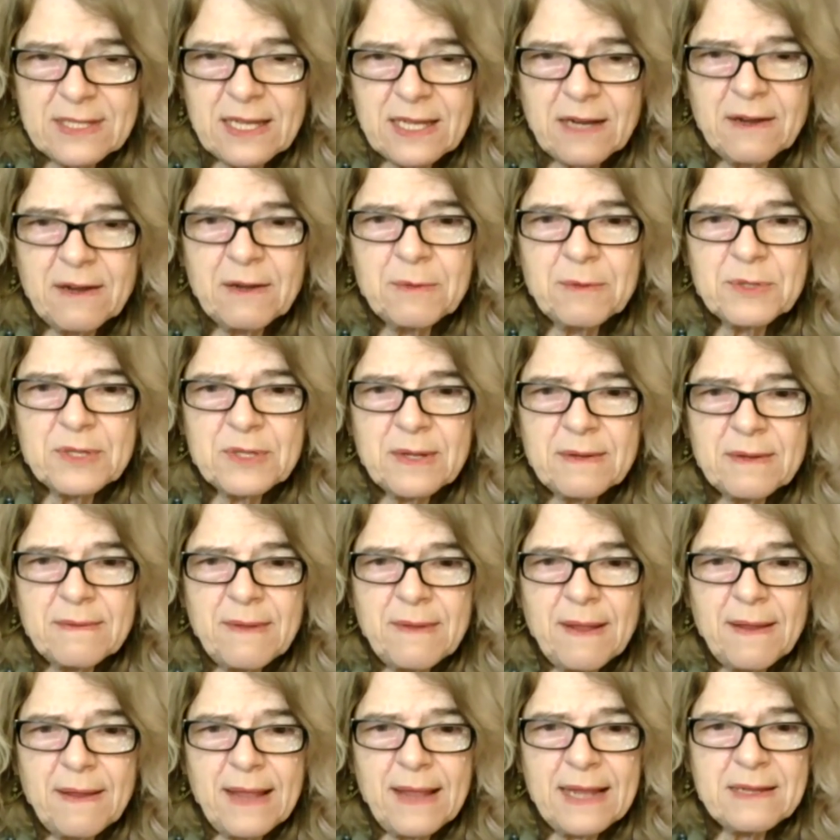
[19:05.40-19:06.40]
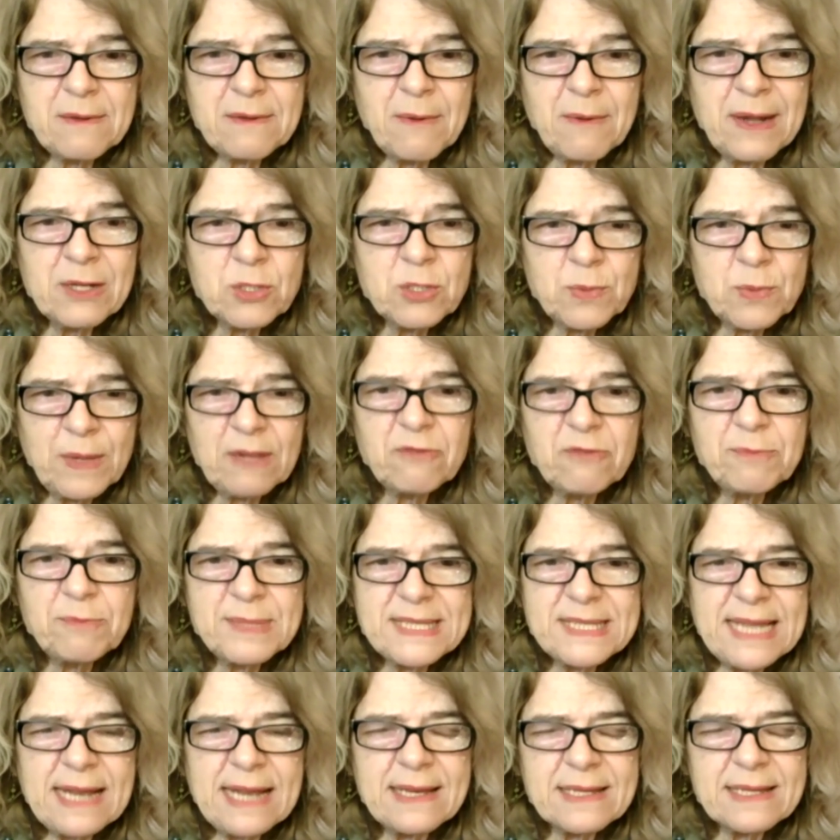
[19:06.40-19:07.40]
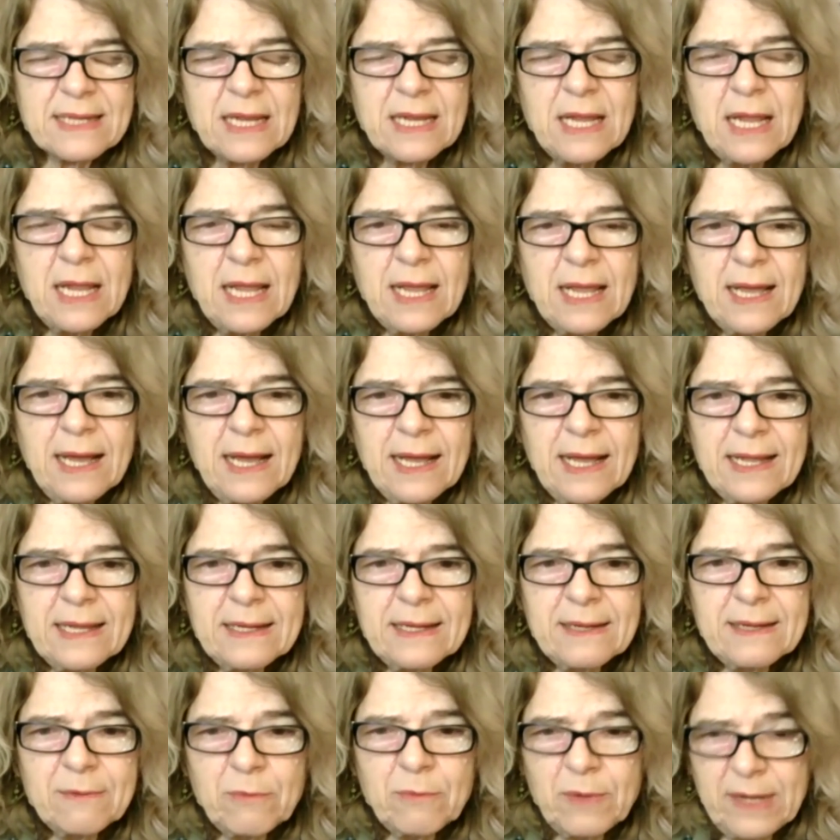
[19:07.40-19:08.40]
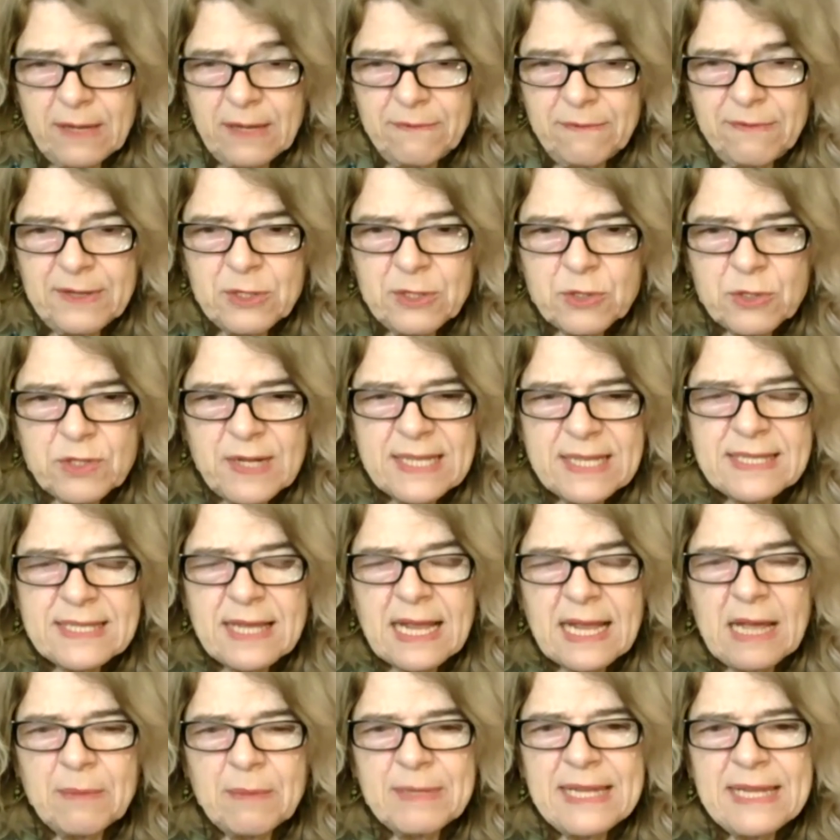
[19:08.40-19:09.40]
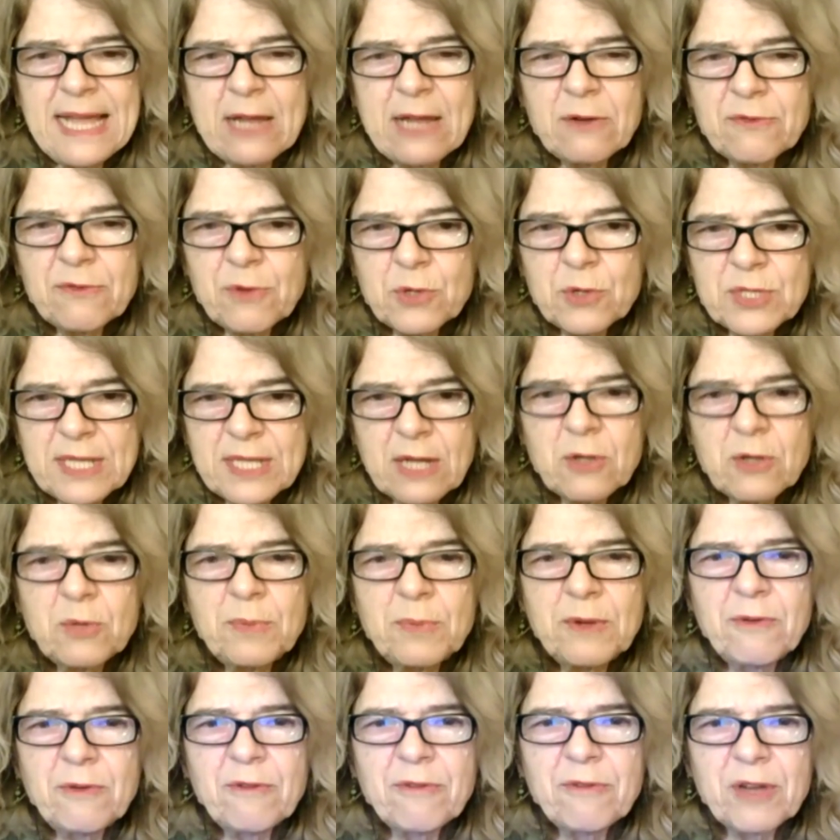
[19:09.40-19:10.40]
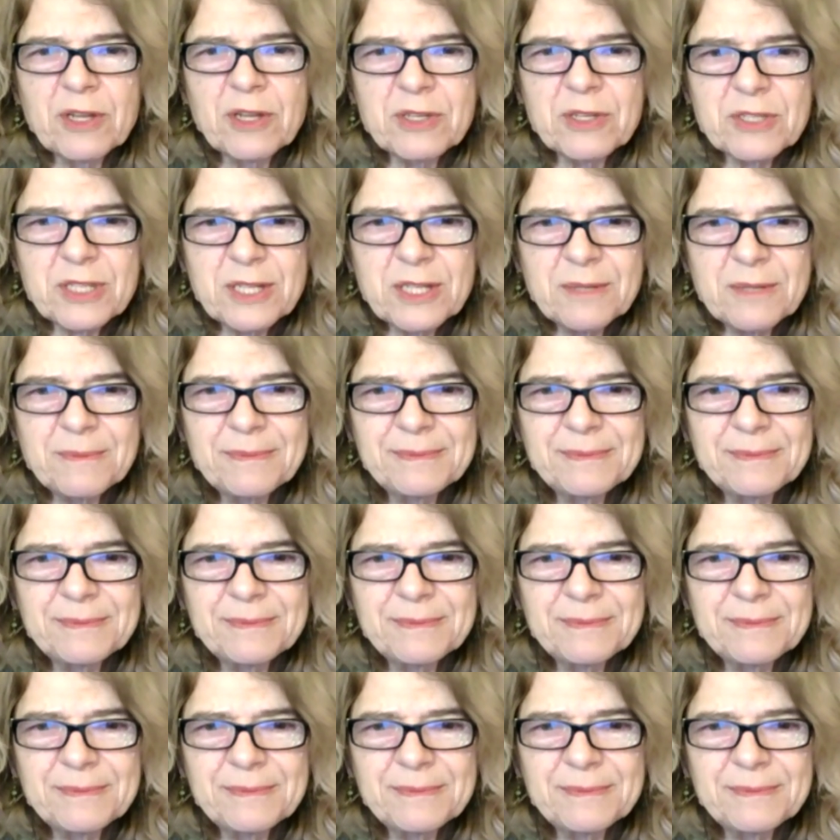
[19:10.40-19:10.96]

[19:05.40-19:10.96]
are it was at around 12%. If interest rates are coming down, of course, that could be reversed.